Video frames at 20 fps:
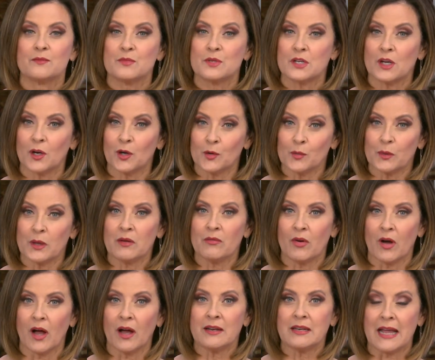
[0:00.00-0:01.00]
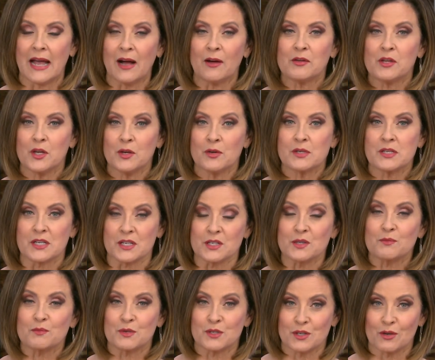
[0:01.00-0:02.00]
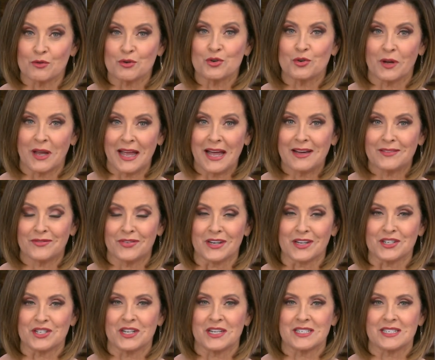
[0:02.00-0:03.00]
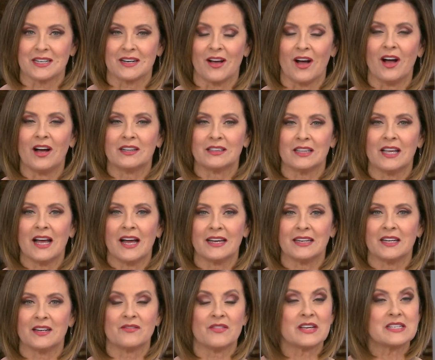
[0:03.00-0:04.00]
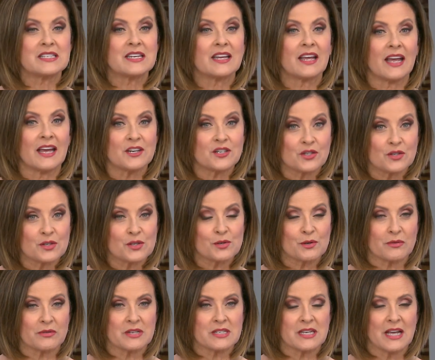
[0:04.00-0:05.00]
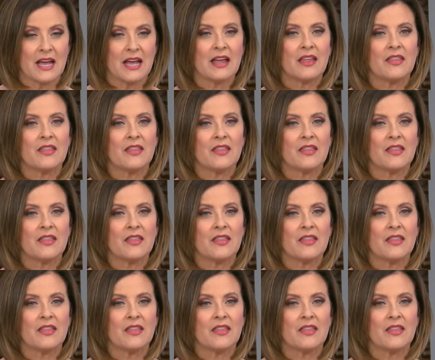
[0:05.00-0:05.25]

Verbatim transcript: so yvonne now uses social catfish it's an online investigation service